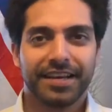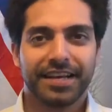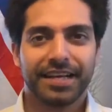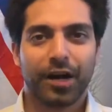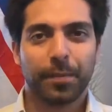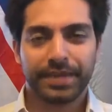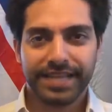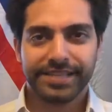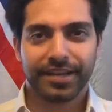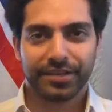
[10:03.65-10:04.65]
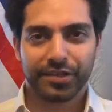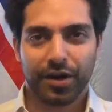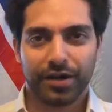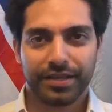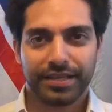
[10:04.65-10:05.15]
updating us
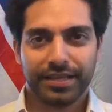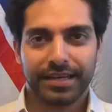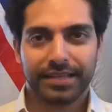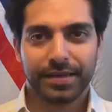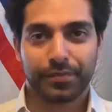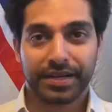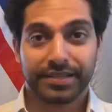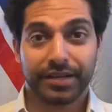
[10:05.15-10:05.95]
on the Brexit